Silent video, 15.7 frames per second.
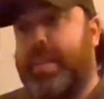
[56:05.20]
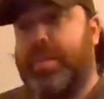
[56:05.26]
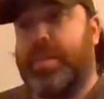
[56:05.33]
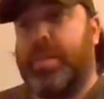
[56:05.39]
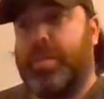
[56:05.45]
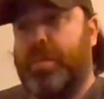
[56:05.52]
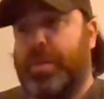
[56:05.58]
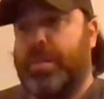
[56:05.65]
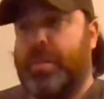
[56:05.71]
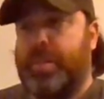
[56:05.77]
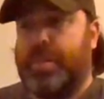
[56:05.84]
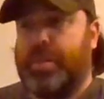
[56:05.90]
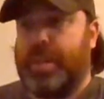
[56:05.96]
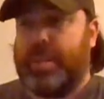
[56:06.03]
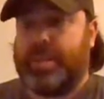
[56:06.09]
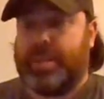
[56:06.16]
is how you know when you're
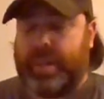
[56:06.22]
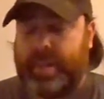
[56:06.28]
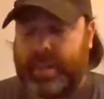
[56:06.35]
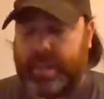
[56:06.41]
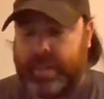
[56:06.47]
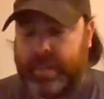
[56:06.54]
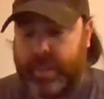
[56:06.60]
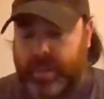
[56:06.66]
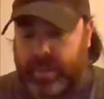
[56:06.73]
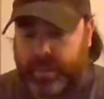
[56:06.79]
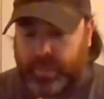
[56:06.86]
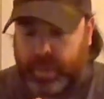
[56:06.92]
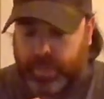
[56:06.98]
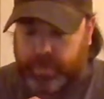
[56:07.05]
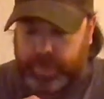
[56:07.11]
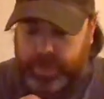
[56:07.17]
on the right track.
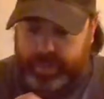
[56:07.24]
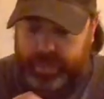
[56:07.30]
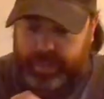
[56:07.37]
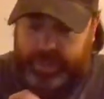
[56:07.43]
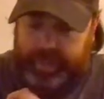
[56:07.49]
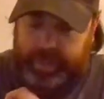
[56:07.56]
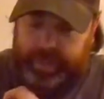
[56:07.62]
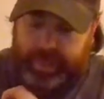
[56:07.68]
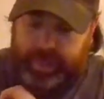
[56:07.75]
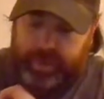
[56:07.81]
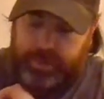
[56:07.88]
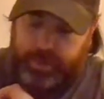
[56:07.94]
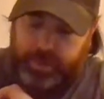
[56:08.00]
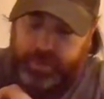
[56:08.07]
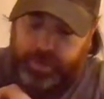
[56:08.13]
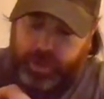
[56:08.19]
I built a
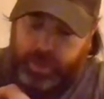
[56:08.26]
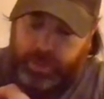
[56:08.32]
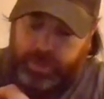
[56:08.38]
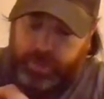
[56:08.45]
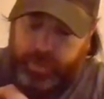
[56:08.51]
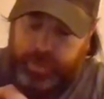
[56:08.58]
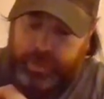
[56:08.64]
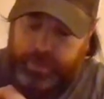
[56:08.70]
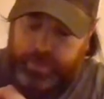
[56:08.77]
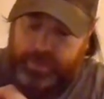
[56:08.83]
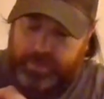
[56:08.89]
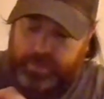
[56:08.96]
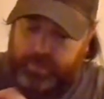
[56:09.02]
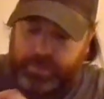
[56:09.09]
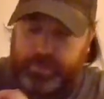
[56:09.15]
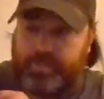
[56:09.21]
scene from
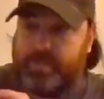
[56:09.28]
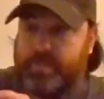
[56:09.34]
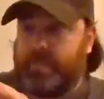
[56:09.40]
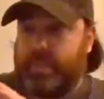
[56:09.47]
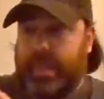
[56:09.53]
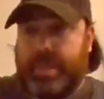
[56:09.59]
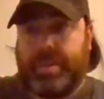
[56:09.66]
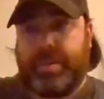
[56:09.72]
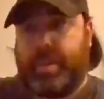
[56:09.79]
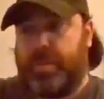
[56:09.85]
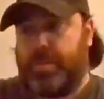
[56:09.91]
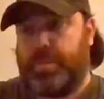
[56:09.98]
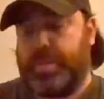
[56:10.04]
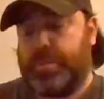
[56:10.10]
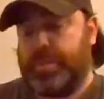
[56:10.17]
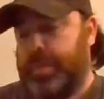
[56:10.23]
a Star
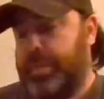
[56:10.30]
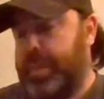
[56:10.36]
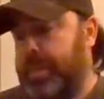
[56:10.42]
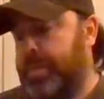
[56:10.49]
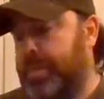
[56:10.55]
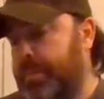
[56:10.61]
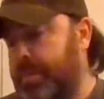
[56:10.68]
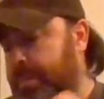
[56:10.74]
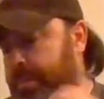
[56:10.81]
Wars movie,